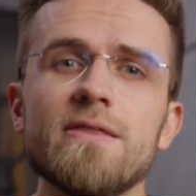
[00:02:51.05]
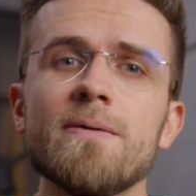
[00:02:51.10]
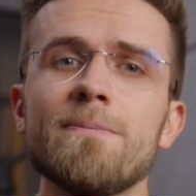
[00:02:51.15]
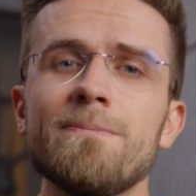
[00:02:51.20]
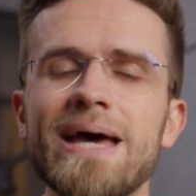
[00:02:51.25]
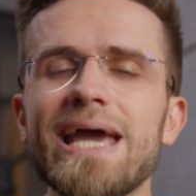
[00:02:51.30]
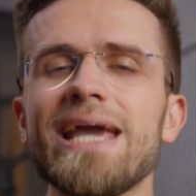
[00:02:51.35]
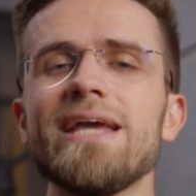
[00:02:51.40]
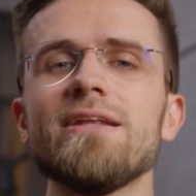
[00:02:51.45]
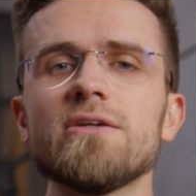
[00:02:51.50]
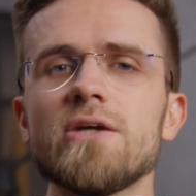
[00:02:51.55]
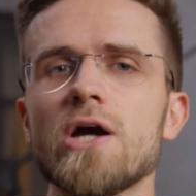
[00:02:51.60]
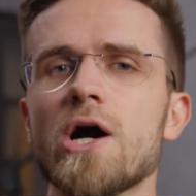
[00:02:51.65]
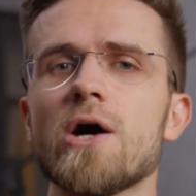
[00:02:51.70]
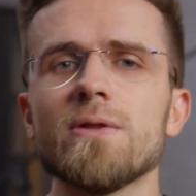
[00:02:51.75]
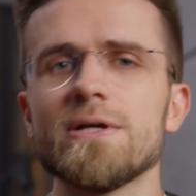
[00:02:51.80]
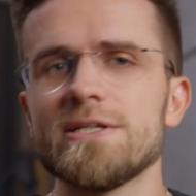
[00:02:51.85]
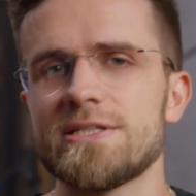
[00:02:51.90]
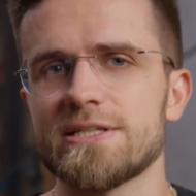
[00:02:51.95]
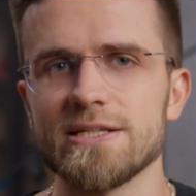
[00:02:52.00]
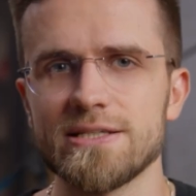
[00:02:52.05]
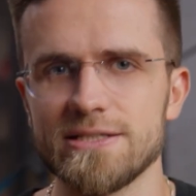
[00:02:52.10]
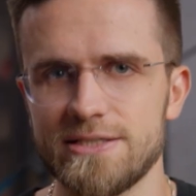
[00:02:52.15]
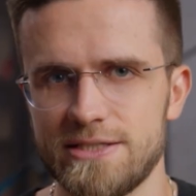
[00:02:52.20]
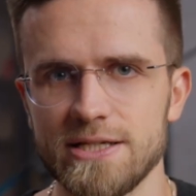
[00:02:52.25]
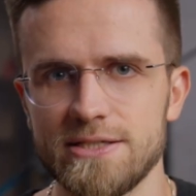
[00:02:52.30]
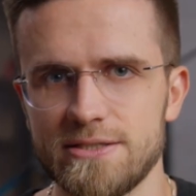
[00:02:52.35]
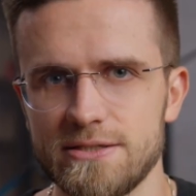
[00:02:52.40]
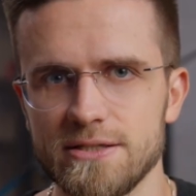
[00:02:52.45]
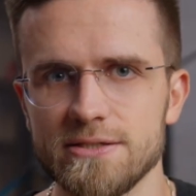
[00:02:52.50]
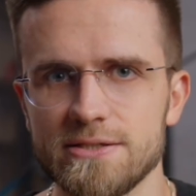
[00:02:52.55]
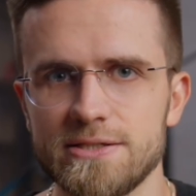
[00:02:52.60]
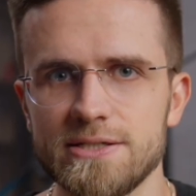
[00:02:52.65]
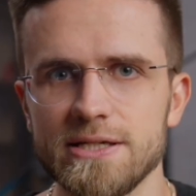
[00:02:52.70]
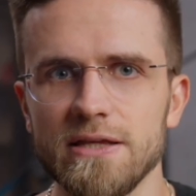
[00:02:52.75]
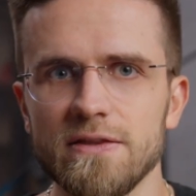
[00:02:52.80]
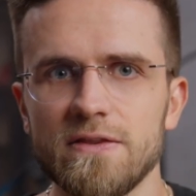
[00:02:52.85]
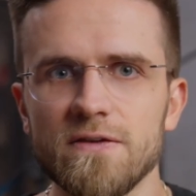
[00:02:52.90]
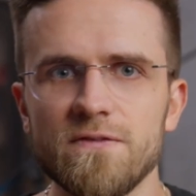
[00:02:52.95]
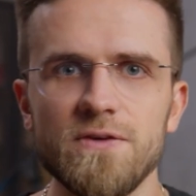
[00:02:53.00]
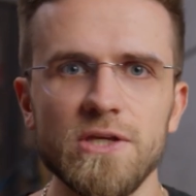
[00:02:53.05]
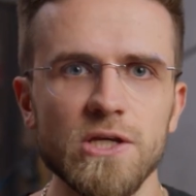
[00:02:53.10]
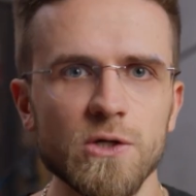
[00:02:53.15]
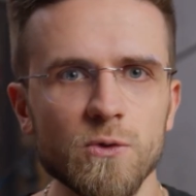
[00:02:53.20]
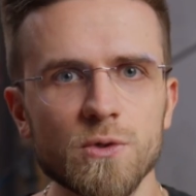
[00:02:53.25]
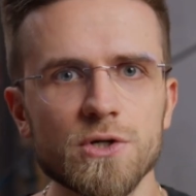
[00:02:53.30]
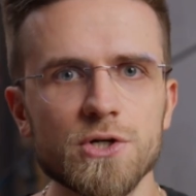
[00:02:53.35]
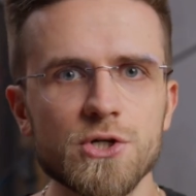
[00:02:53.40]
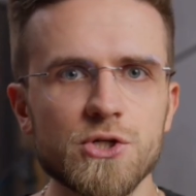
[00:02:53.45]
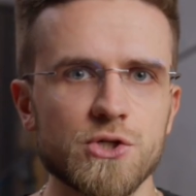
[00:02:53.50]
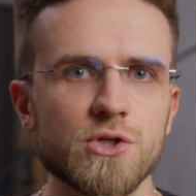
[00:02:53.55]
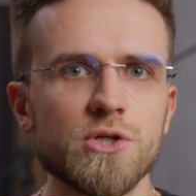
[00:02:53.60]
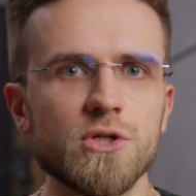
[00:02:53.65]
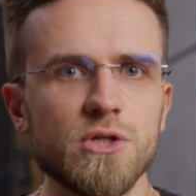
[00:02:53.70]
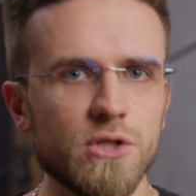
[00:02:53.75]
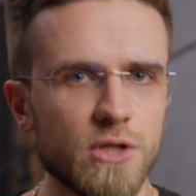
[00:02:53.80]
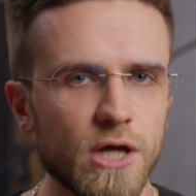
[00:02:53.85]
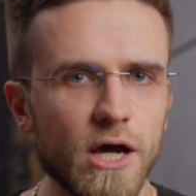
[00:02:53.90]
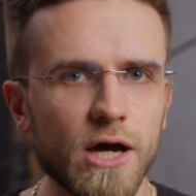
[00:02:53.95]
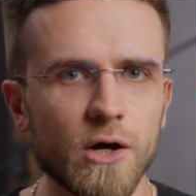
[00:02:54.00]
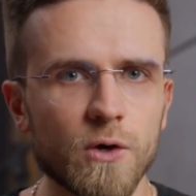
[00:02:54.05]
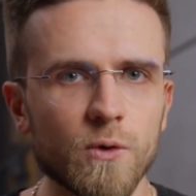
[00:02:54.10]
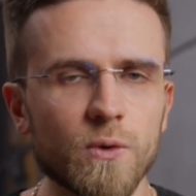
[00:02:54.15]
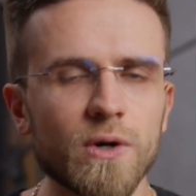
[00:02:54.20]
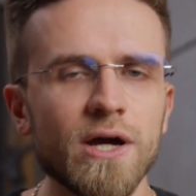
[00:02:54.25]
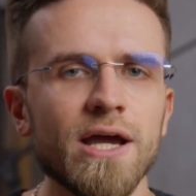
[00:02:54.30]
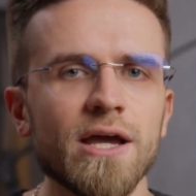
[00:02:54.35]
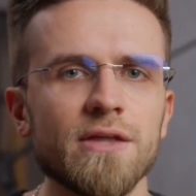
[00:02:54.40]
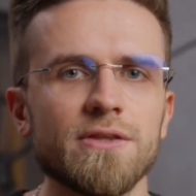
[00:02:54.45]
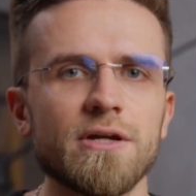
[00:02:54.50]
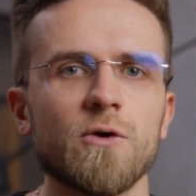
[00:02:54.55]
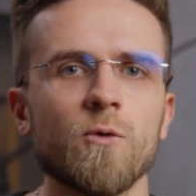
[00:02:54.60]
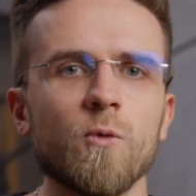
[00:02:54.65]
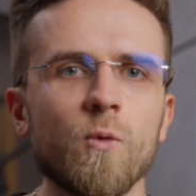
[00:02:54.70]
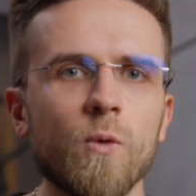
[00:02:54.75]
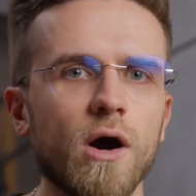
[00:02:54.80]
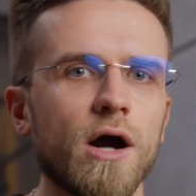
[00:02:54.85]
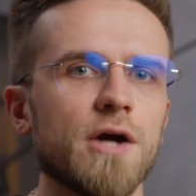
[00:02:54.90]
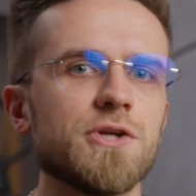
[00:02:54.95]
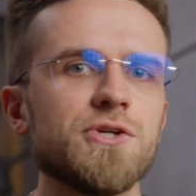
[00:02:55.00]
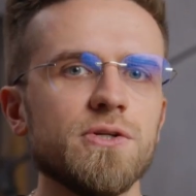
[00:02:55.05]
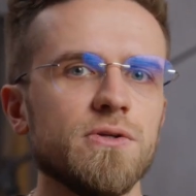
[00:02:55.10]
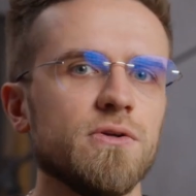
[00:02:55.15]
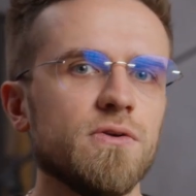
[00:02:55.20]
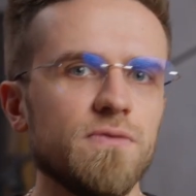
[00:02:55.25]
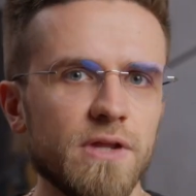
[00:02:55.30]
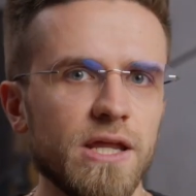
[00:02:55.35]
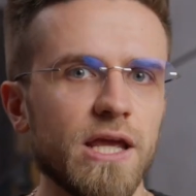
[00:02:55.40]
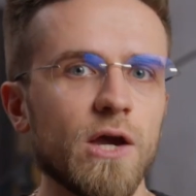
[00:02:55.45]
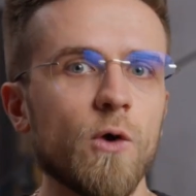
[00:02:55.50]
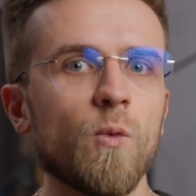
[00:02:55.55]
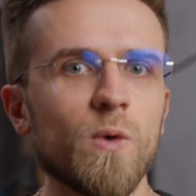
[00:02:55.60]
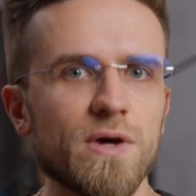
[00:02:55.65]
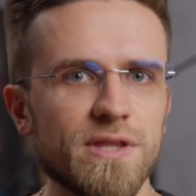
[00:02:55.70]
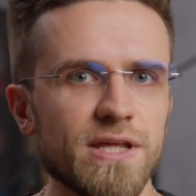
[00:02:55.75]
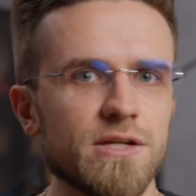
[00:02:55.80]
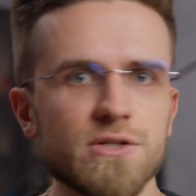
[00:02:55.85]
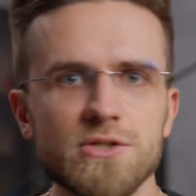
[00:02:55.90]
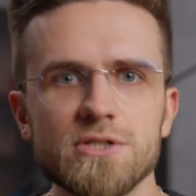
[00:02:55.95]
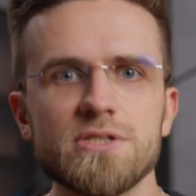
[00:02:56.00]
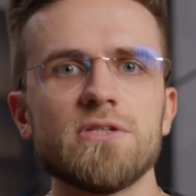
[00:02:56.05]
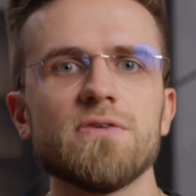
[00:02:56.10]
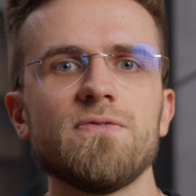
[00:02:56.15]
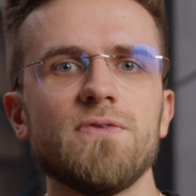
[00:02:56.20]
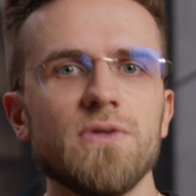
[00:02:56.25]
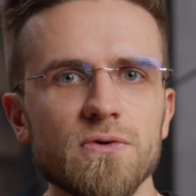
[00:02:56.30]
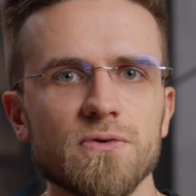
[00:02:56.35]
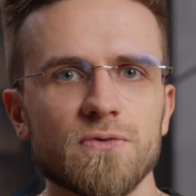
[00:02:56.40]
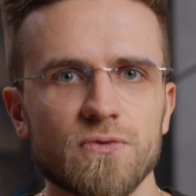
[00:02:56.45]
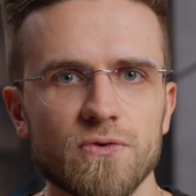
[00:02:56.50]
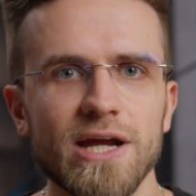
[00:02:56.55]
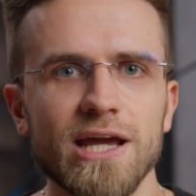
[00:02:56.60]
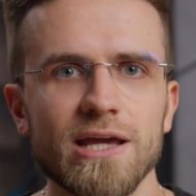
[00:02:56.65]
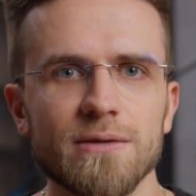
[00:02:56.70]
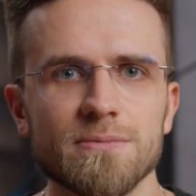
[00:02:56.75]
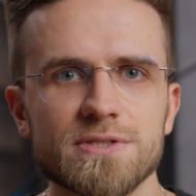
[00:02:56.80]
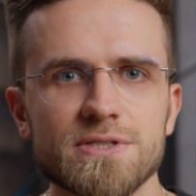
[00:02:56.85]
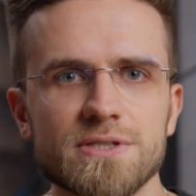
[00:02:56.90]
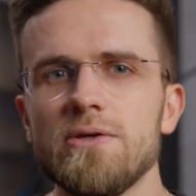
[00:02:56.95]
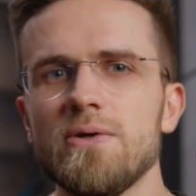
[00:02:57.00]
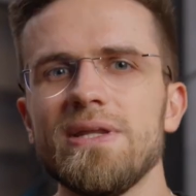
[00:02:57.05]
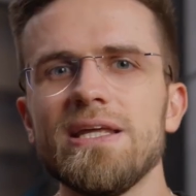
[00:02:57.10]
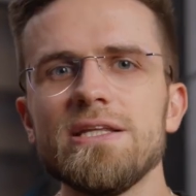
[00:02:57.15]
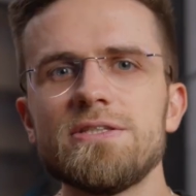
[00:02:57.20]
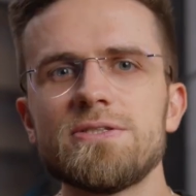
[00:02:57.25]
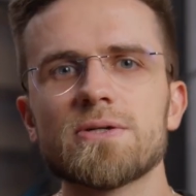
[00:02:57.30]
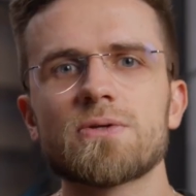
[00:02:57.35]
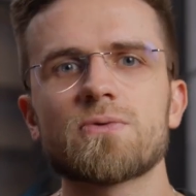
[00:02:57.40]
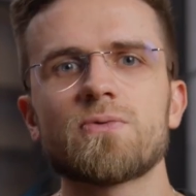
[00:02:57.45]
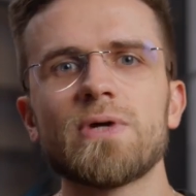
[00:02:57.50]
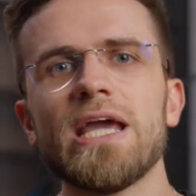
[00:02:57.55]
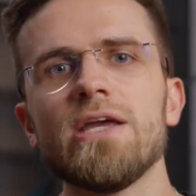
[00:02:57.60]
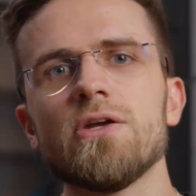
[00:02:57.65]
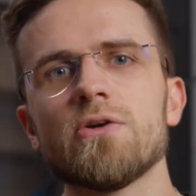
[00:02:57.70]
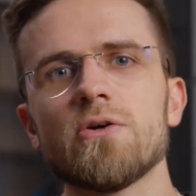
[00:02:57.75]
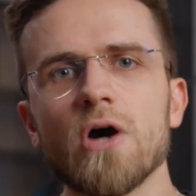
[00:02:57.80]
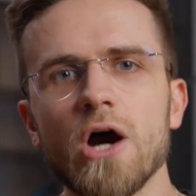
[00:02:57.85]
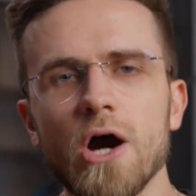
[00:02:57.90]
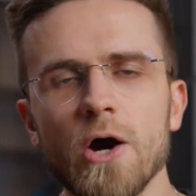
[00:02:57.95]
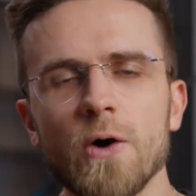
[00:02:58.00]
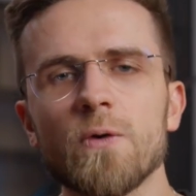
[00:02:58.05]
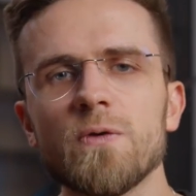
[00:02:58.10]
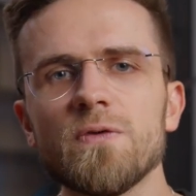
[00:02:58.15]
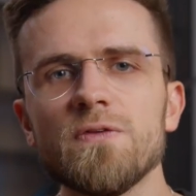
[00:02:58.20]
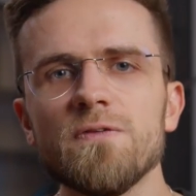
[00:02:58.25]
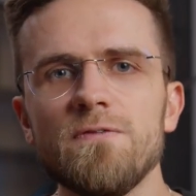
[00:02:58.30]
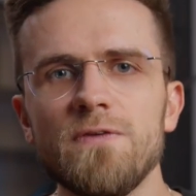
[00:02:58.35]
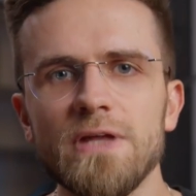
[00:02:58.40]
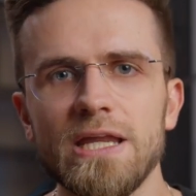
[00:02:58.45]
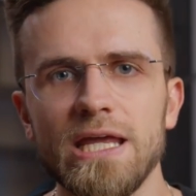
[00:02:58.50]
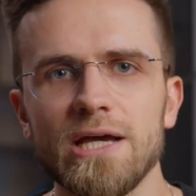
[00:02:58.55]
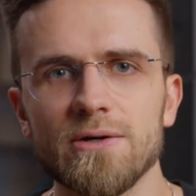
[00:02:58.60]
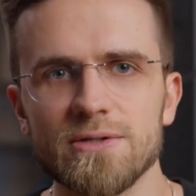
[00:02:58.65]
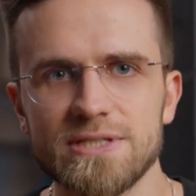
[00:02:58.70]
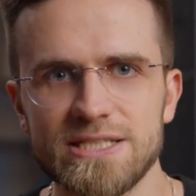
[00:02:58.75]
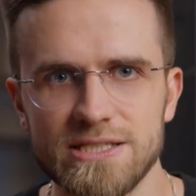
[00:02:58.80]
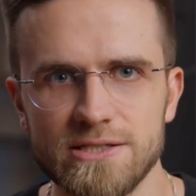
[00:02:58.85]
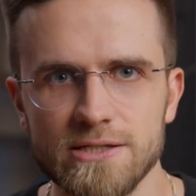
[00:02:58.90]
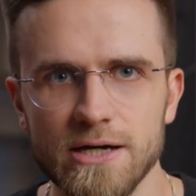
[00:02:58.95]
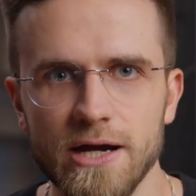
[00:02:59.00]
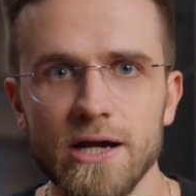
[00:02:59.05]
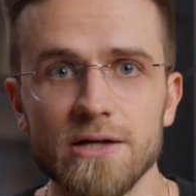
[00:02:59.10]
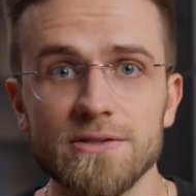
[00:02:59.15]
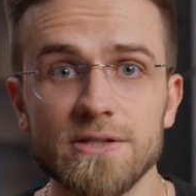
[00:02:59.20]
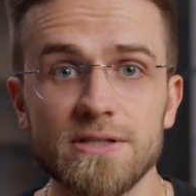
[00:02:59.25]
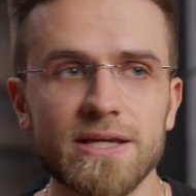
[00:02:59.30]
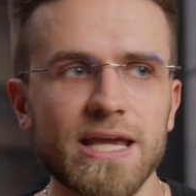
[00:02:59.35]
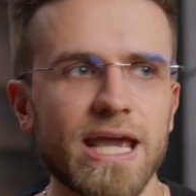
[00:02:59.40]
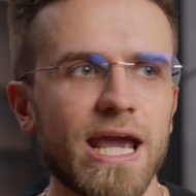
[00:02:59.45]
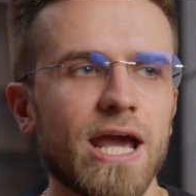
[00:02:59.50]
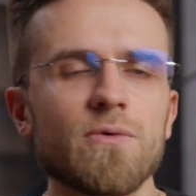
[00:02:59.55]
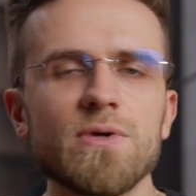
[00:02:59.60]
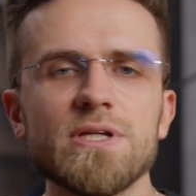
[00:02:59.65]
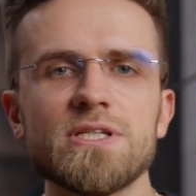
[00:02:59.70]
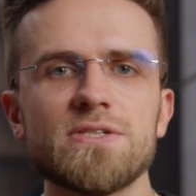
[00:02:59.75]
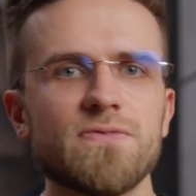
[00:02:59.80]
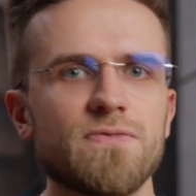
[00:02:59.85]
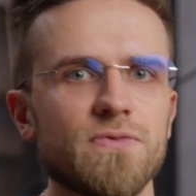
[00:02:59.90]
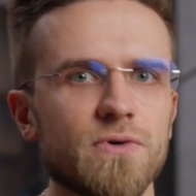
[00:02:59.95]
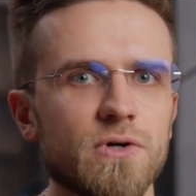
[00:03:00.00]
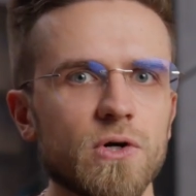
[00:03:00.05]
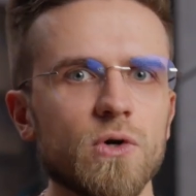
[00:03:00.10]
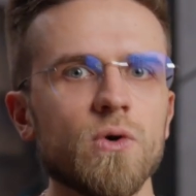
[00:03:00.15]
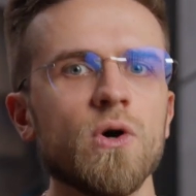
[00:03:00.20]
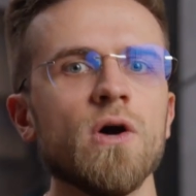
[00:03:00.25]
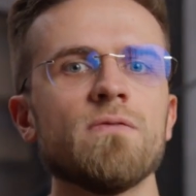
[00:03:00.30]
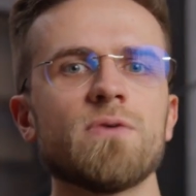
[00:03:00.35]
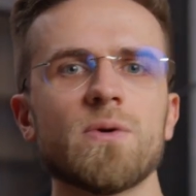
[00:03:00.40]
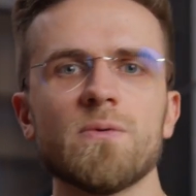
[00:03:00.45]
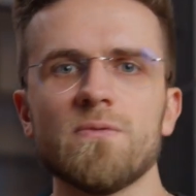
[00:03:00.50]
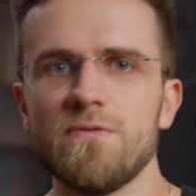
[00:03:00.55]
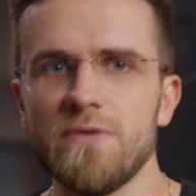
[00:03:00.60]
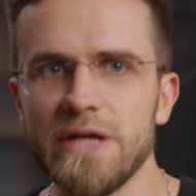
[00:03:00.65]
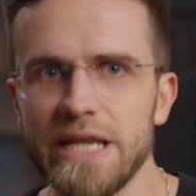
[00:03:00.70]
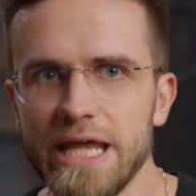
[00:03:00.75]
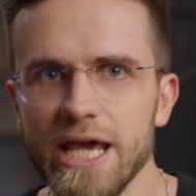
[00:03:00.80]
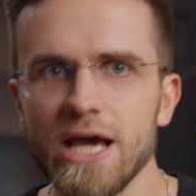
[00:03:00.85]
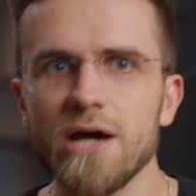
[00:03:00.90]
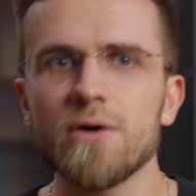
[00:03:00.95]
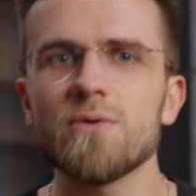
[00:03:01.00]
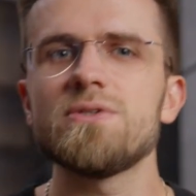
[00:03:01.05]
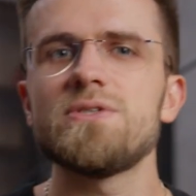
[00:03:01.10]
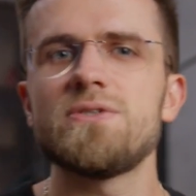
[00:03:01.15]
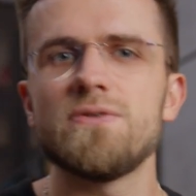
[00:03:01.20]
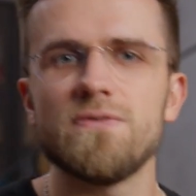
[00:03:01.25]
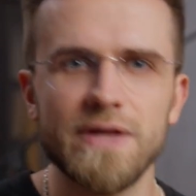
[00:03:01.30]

The main goal is consistency. The viewer should know they're watching your video within just a few frames. You need to create your own video style that carries through from video to